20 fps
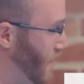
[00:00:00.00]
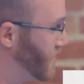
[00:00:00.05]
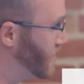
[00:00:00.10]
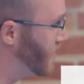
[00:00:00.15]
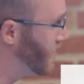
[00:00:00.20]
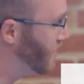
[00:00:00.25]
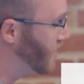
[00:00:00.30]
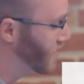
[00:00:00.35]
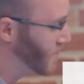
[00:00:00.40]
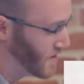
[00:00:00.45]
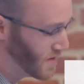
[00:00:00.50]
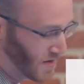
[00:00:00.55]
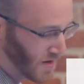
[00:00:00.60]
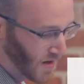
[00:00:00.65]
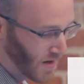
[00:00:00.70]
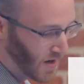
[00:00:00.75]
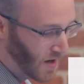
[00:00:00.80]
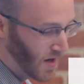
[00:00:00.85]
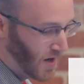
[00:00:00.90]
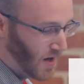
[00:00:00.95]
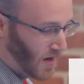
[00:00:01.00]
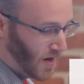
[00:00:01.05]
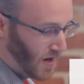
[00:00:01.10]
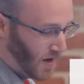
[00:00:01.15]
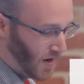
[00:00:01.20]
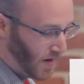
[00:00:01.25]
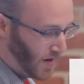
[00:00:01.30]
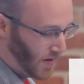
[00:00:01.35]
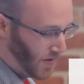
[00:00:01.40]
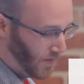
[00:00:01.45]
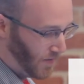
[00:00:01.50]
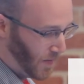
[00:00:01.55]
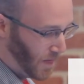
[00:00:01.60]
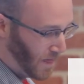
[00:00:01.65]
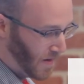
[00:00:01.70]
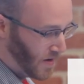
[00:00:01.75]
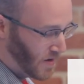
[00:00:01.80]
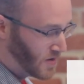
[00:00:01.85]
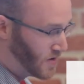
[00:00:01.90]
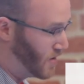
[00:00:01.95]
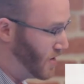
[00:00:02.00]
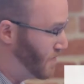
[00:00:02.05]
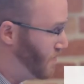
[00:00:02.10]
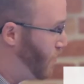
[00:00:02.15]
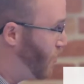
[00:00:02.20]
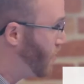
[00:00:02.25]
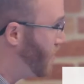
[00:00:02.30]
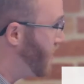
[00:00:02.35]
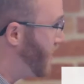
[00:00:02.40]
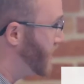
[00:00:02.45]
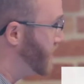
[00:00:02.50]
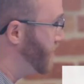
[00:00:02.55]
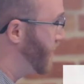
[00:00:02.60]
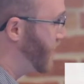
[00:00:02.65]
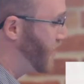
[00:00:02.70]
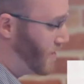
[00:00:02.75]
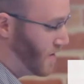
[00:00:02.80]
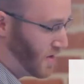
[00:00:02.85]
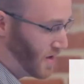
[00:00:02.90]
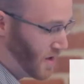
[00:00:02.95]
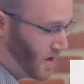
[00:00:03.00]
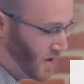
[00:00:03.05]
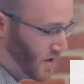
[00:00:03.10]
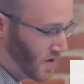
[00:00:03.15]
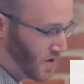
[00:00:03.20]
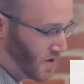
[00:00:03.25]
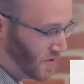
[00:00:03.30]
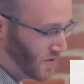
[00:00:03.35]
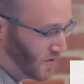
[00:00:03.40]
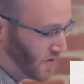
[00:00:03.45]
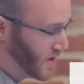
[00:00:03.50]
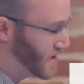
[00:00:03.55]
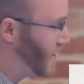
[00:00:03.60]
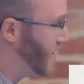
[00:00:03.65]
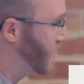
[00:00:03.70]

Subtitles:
servers. So the important things about a good queue, let's take a